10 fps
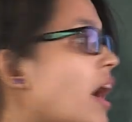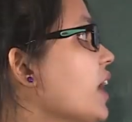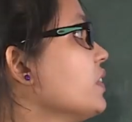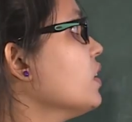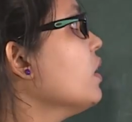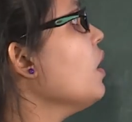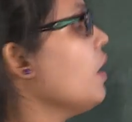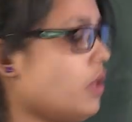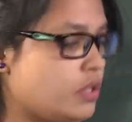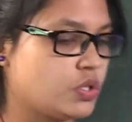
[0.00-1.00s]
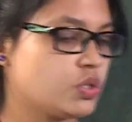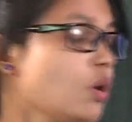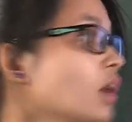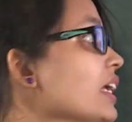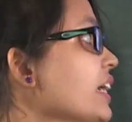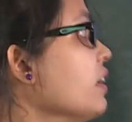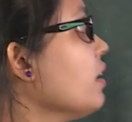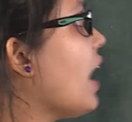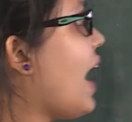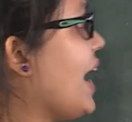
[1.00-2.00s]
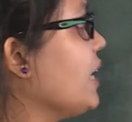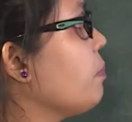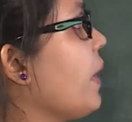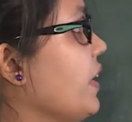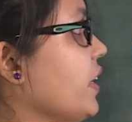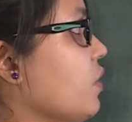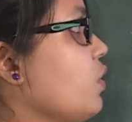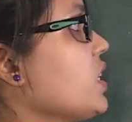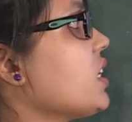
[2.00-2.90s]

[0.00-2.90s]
are the solid high barrier which are